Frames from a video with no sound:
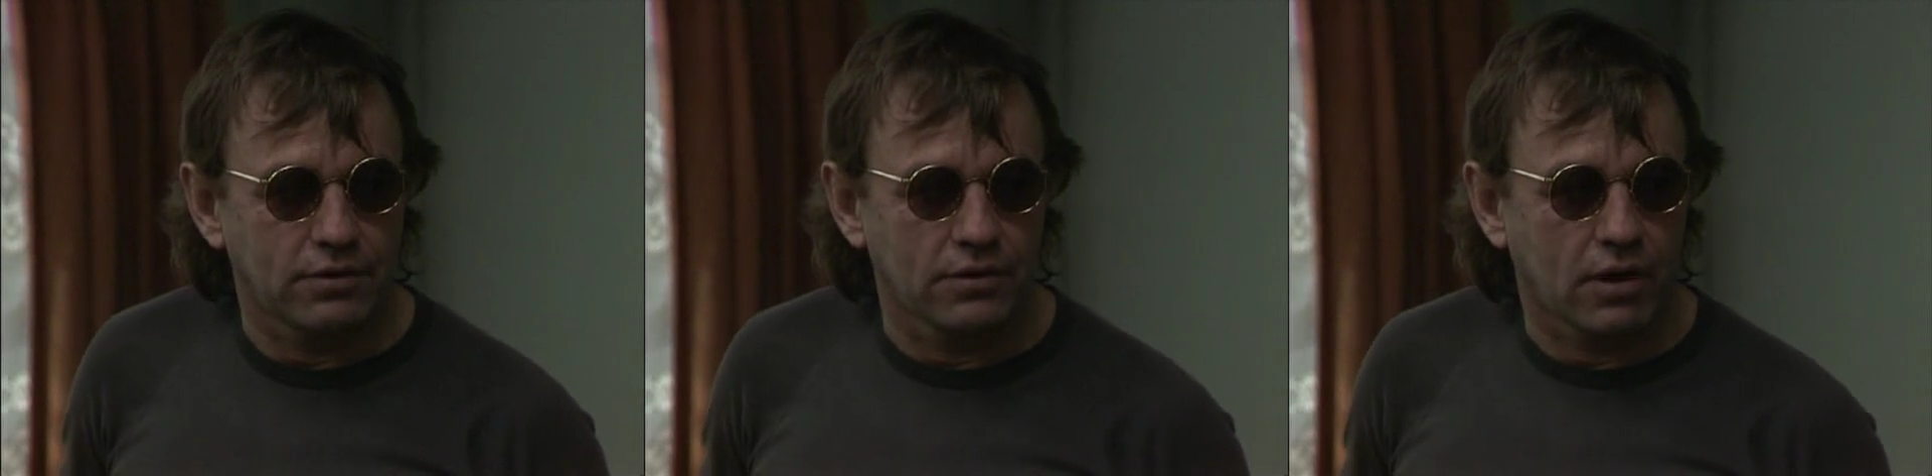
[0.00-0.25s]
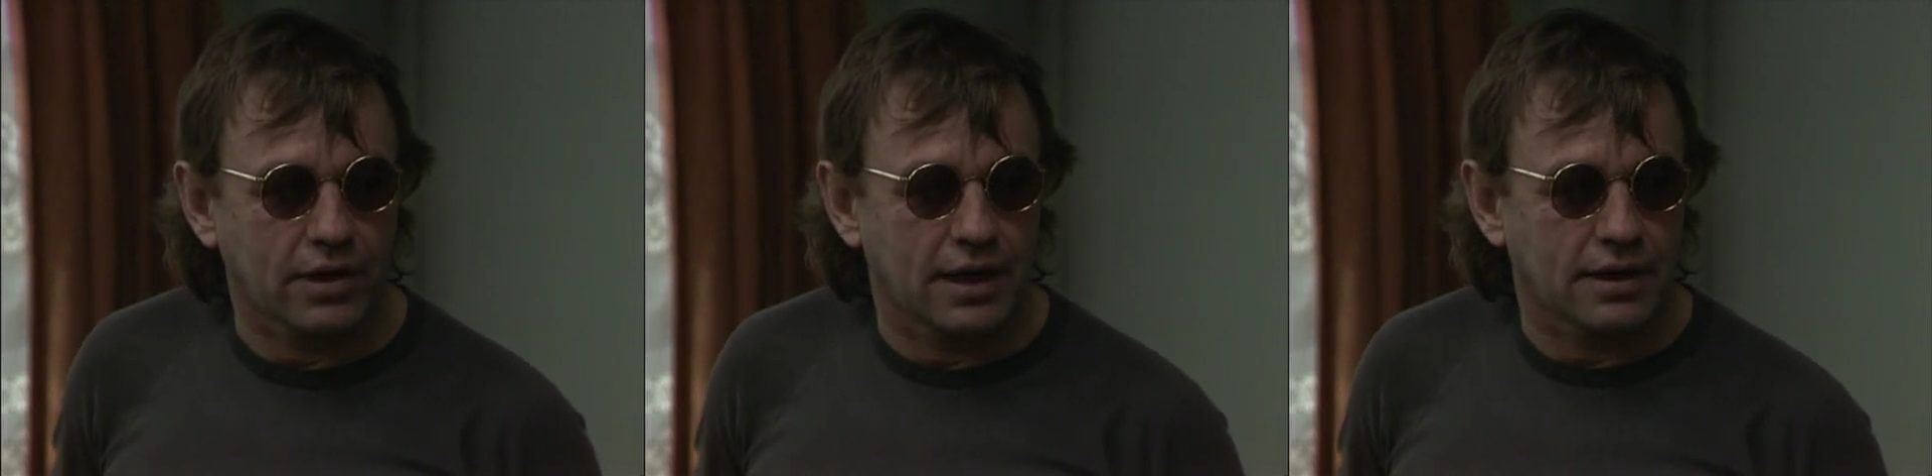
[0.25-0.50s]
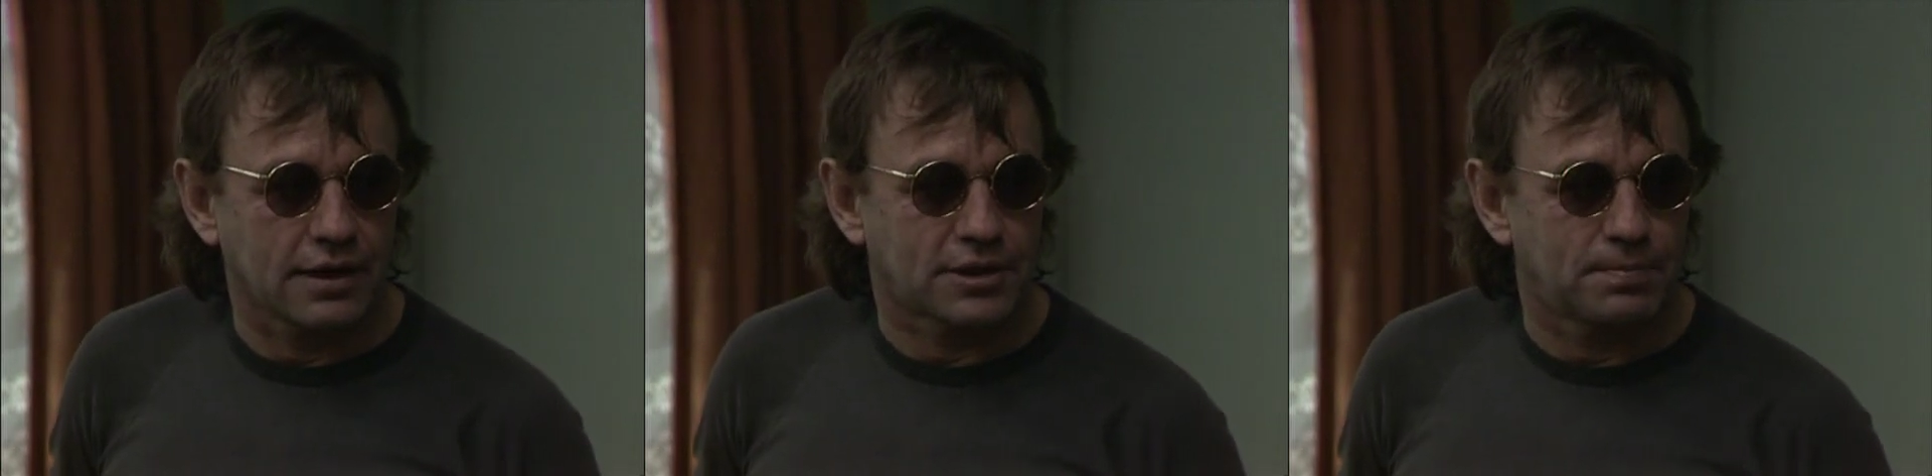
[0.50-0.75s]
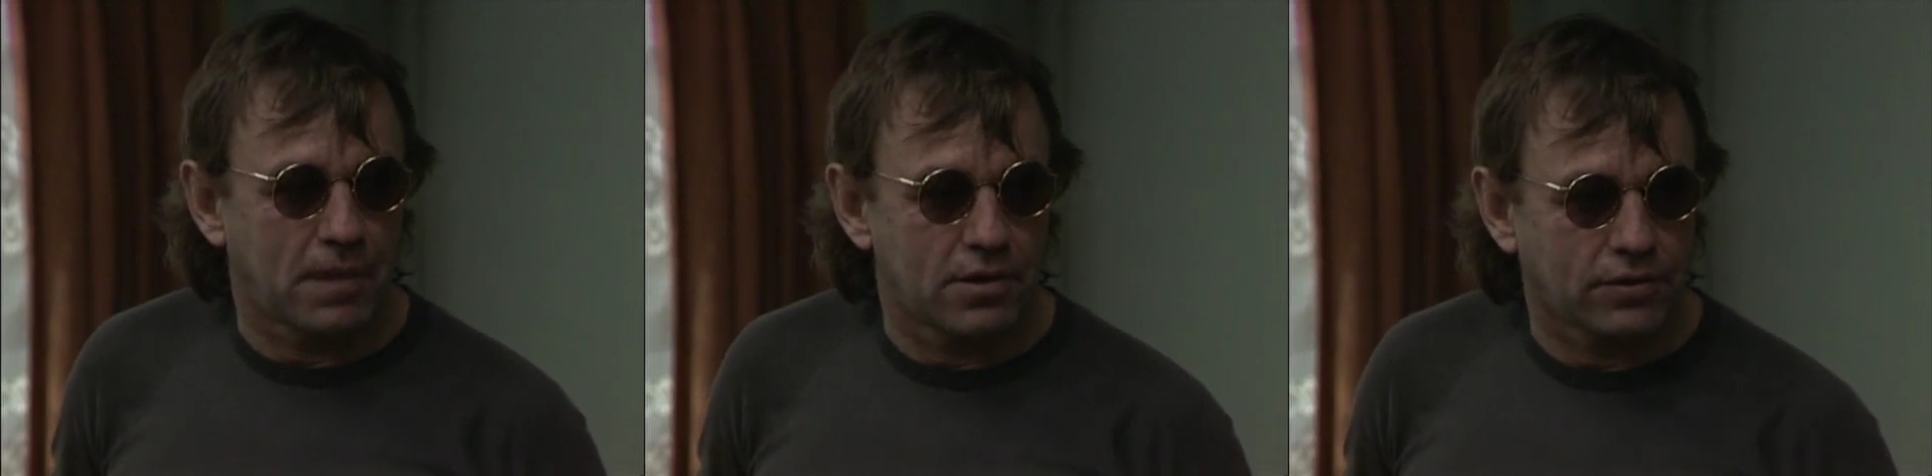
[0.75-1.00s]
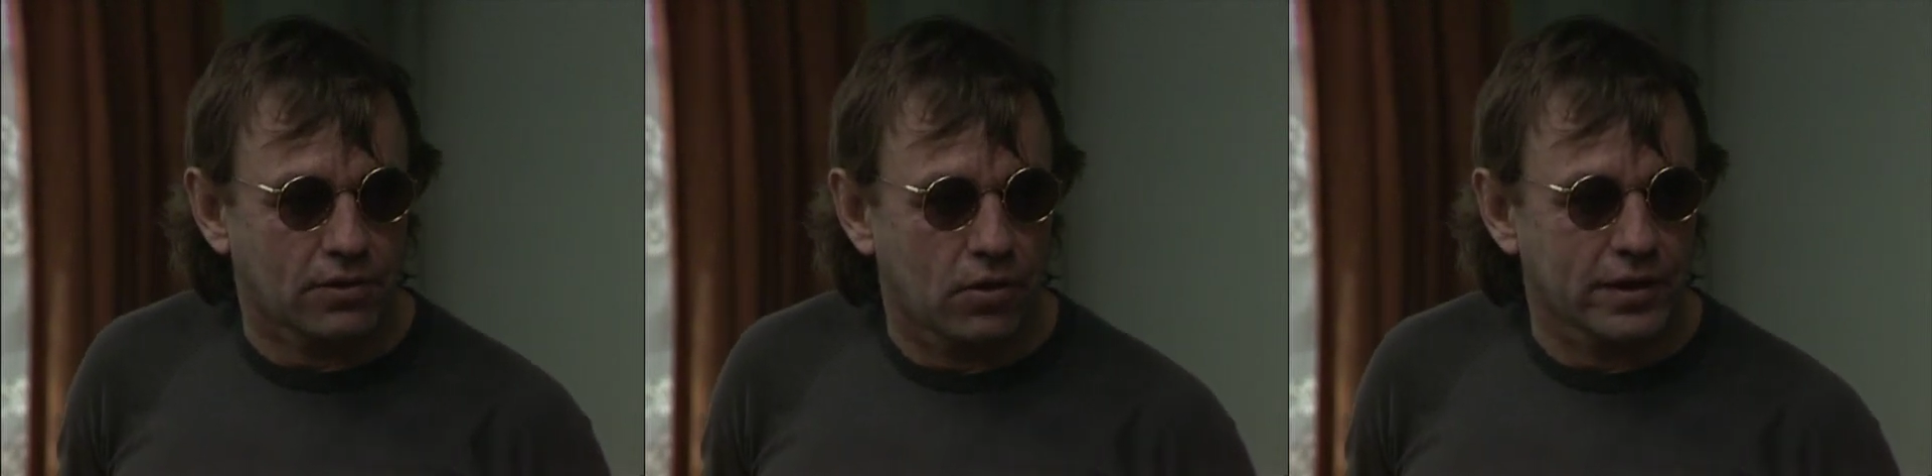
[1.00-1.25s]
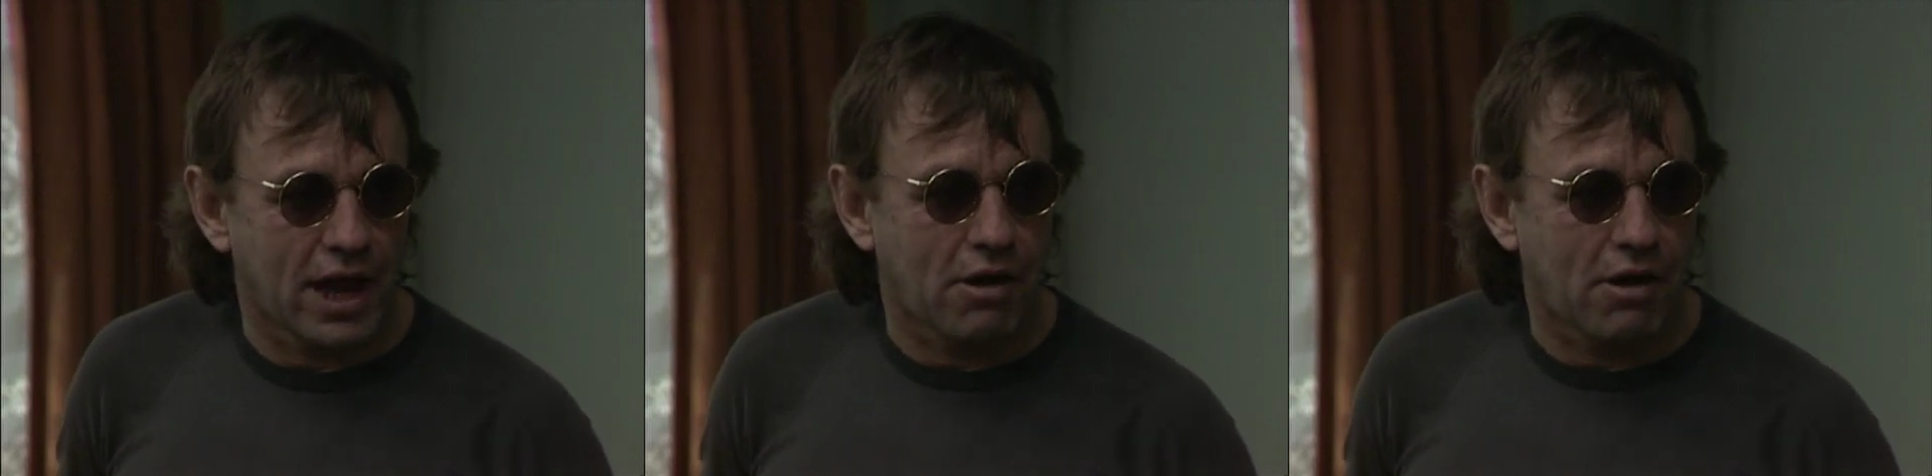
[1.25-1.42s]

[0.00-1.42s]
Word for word: you, not getting us both caught.